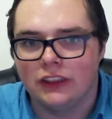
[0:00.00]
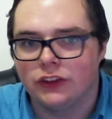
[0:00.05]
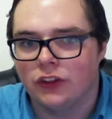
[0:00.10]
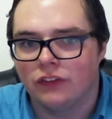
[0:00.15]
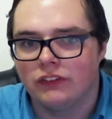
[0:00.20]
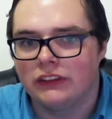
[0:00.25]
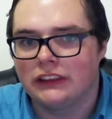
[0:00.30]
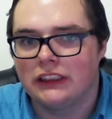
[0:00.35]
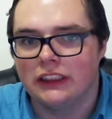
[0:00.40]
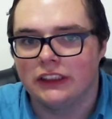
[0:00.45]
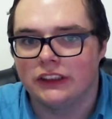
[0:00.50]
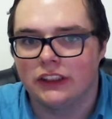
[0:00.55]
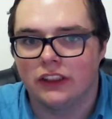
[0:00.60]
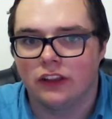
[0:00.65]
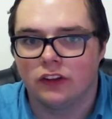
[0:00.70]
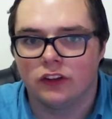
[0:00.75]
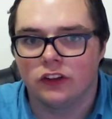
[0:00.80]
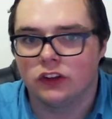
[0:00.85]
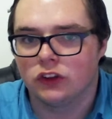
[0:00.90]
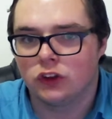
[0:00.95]
Obviously, it's going to
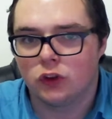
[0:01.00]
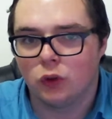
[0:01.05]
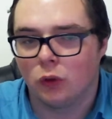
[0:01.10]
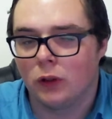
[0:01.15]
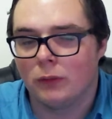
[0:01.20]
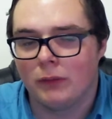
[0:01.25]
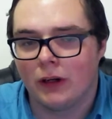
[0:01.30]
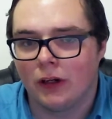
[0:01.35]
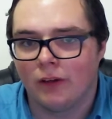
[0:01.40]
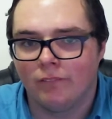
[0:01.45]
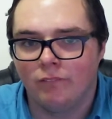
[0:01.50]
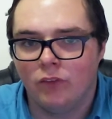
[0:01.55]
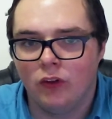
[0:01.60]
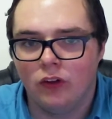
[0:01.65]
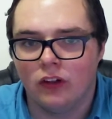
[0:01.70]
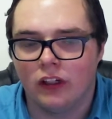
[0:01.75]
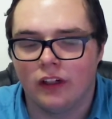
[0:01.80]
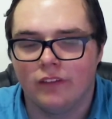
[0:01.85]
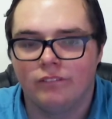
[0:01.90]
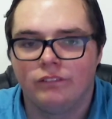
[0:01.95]
destroy my
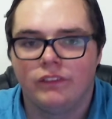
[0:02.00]
computer.